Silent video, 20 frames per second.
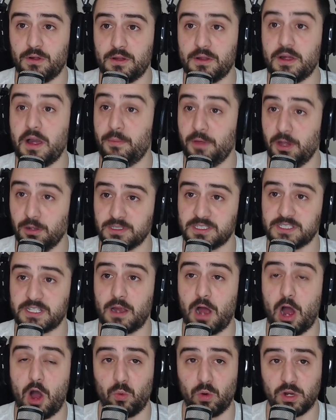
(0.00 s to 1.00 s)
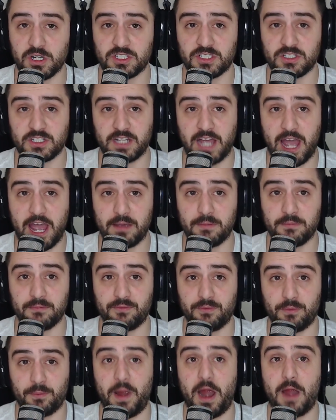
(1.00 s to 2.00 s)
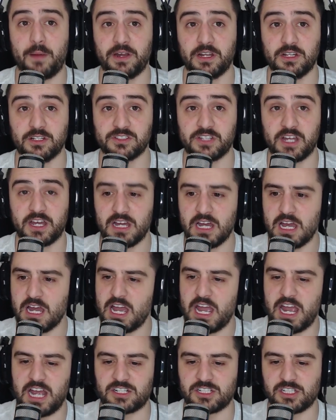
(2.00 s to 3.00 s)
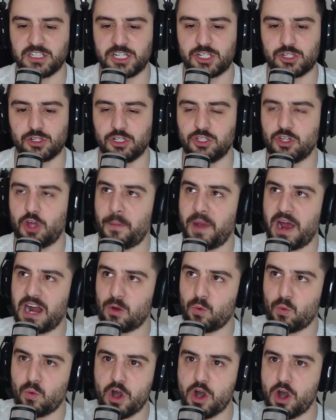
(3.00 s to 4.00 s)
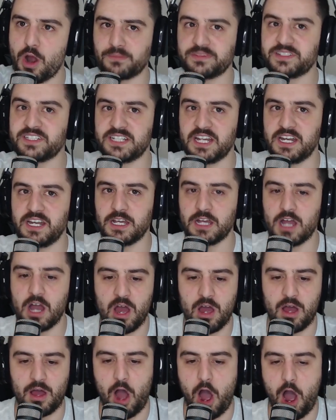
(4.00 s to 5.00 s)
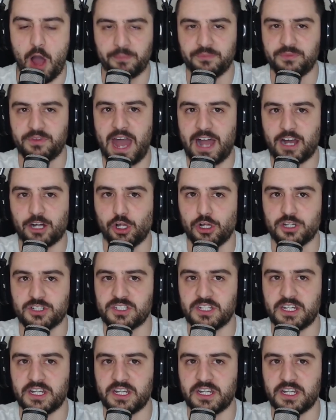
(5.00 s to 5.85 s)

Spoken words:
Yeah, Melbourne State. I watched the game for Parramatta Eels there. It's literally, no matter where I'm sitting, I'm that close to the game.